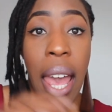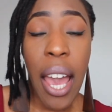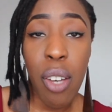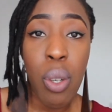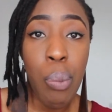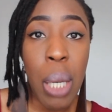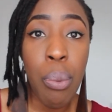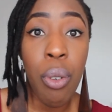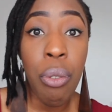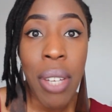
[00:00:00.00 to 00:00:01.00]
extra
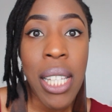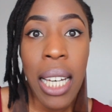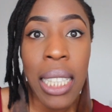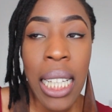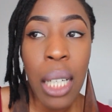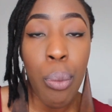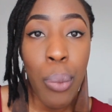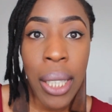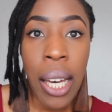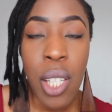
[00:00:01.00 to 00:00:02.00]
people physically
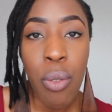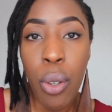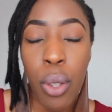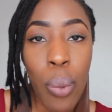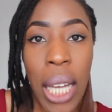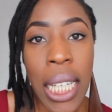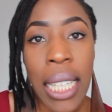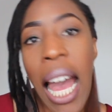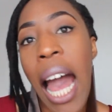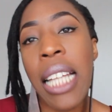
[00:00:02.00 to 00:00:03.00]
with us for the
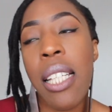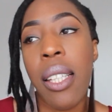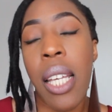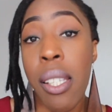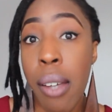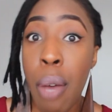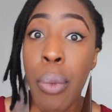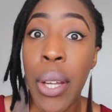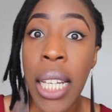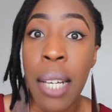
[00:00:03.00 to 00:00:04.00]
wedding and the
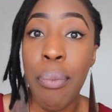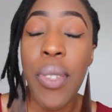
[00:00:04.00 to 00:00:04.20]
ceremony.